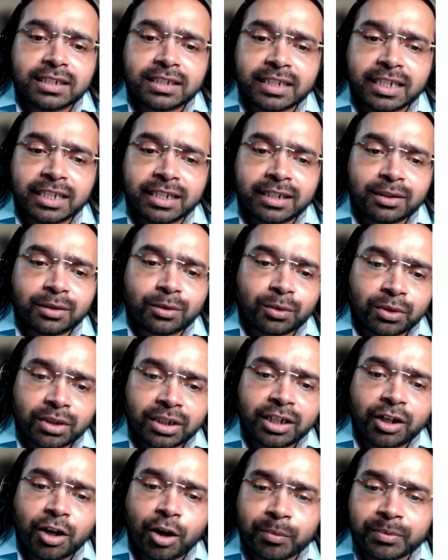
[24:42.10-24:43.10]
Then
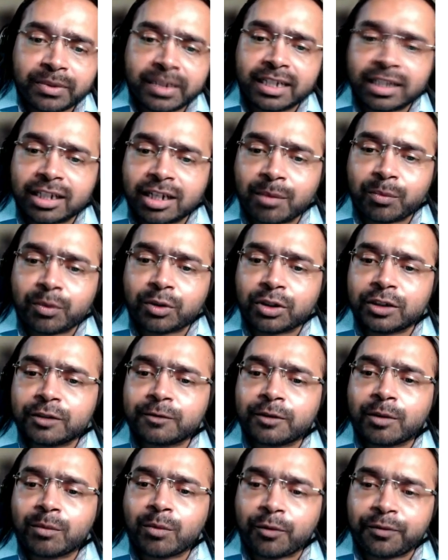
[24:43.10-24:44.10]
only obtain components
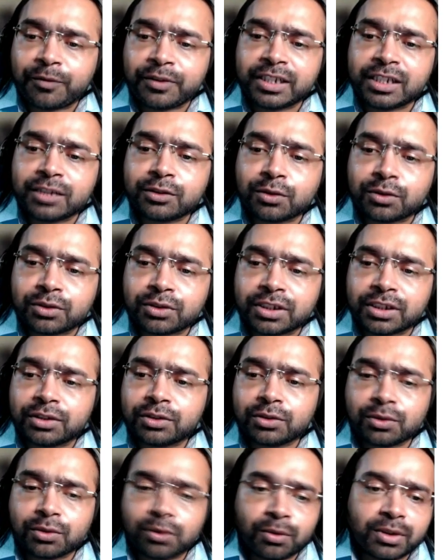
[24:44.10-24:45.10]
from official
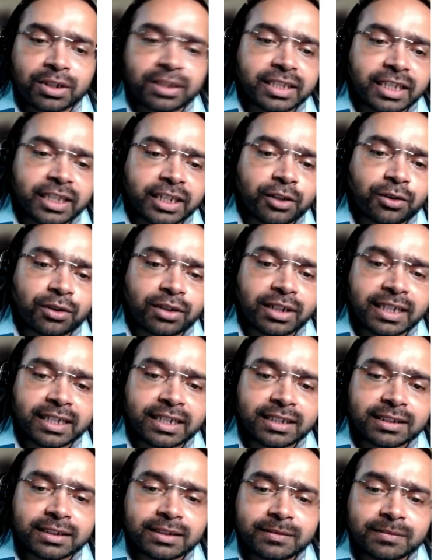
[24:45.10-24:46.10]
sources over secure
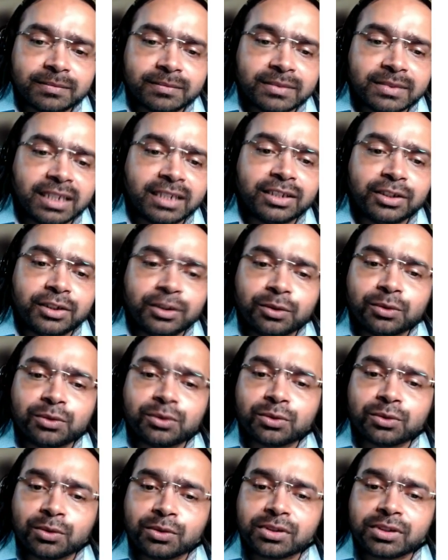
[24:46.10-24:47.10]
links. Then
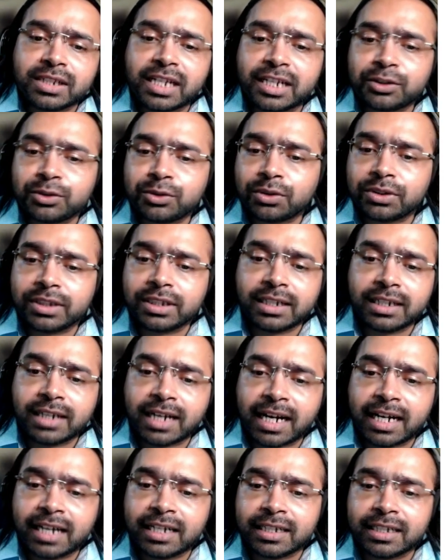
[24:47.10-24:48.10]
use tools like Shodan
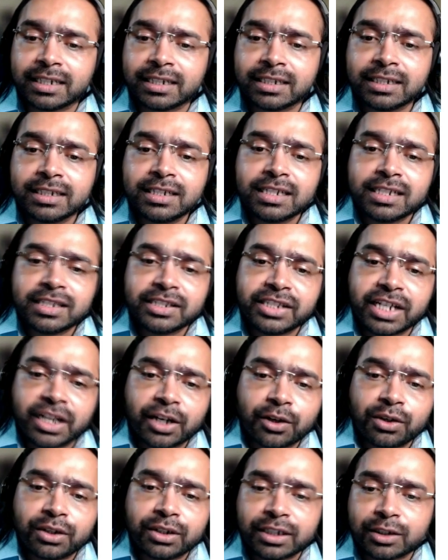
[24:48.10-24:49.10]
and
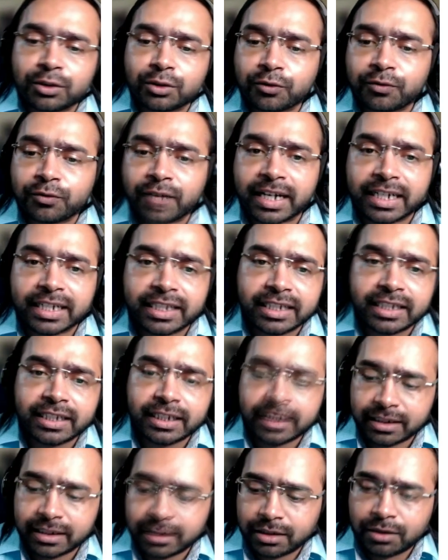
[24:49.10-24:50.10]
Djangohunter to find
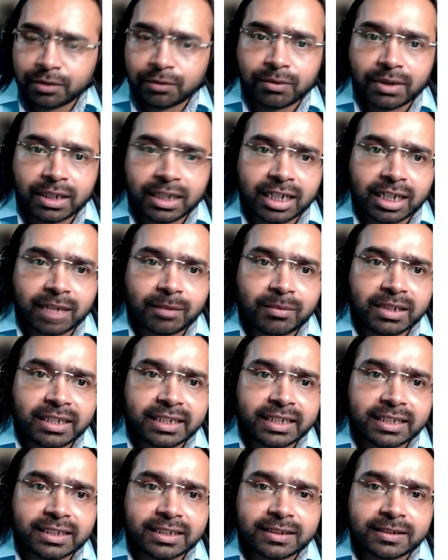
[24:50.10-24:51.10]
the
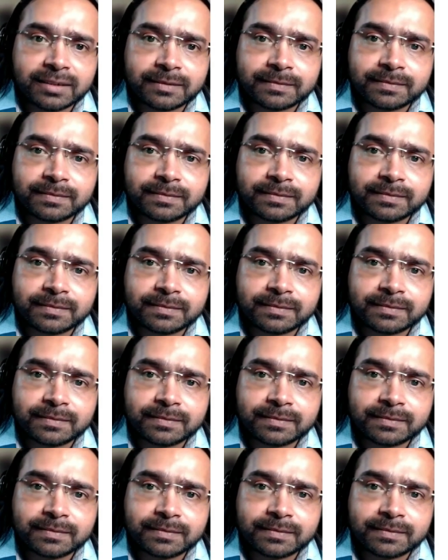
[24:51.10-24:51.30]
vulnerabilities.